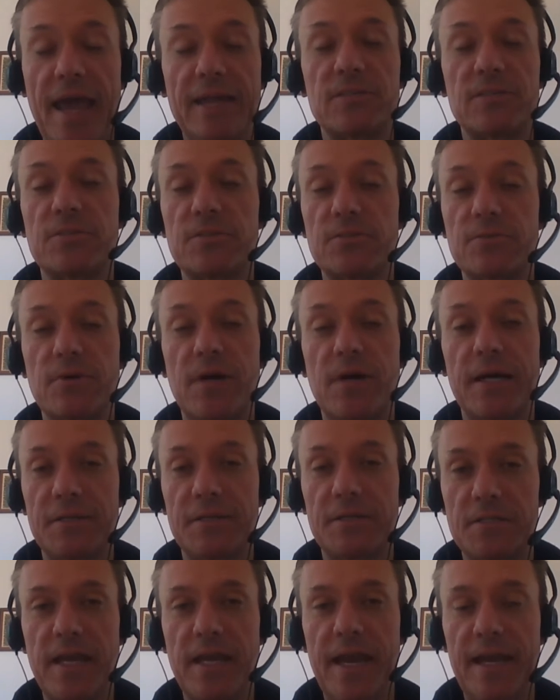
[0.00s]
had to
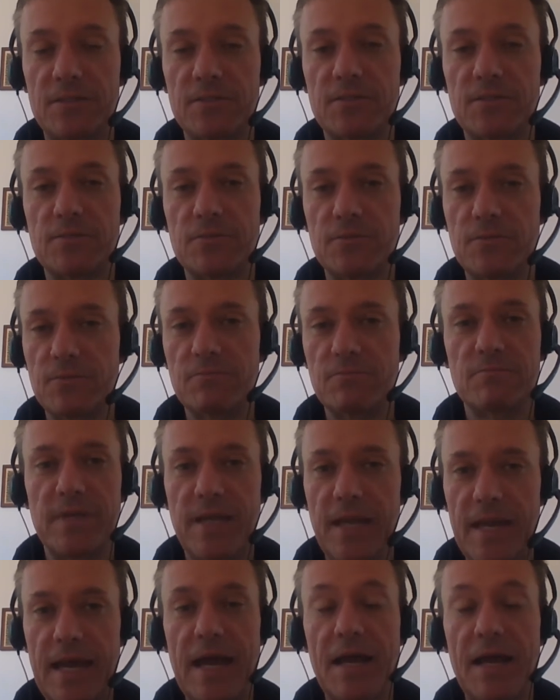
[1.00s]

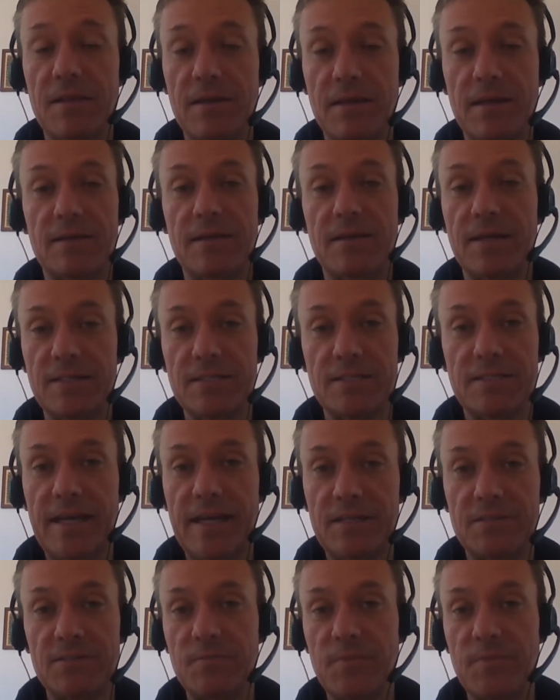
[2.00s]
get out of there. I just
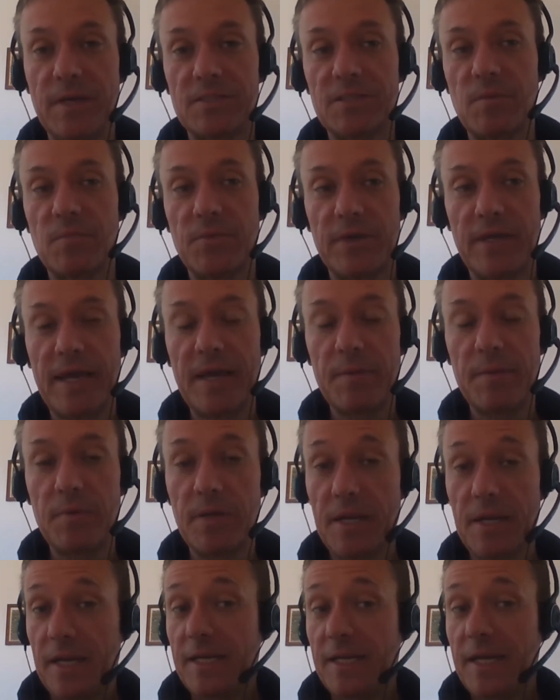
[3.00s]
had to make something happen.
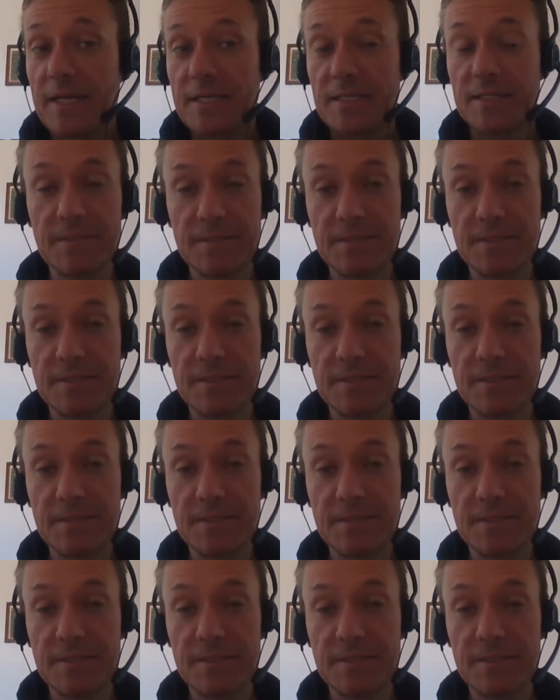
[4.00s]
And I did.